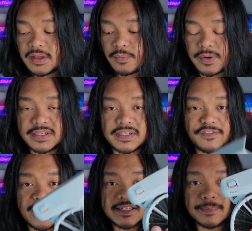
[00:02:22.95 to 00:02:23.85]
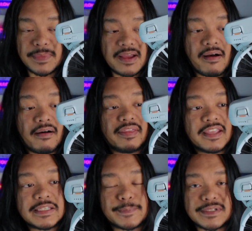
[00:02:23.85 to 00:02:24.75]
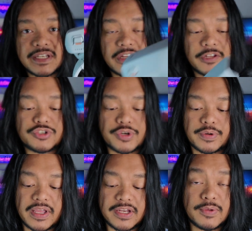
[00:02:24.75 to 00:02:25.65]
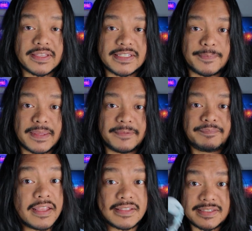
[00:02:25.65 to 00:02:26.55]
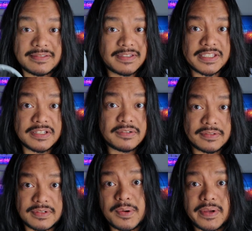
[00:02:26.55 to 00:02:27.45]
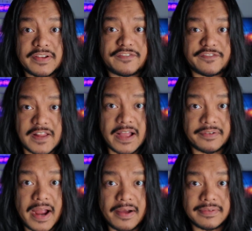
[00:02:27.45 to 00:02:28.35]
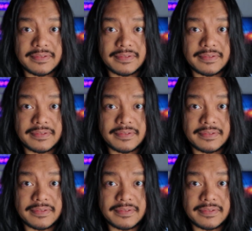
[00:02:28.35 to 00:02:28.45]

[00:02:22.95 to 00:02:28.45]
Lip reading: Whereas you fly something on this particular drone and you hit something, it's still going to fly around.